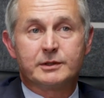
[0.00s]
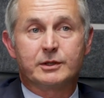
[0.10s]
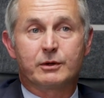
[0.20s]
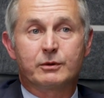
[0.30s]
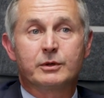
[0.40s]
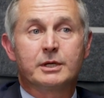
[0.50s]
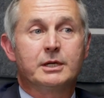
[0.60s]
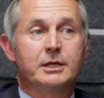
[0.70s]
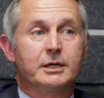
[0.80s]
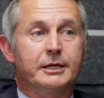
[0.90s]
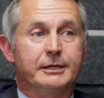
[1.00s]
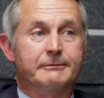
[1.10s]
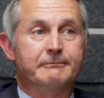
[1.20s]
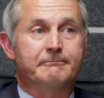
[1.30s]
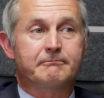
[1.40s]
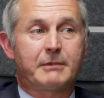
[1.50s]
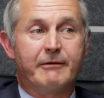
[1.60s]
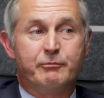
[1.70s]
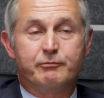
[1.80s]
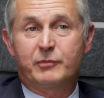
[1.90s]
So
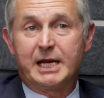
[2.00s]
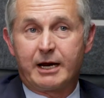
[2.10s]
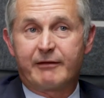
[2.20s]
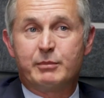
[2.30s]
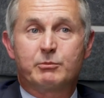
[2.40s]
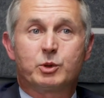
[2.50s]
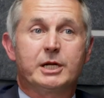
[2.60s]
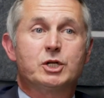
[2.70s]
I think I've been pretty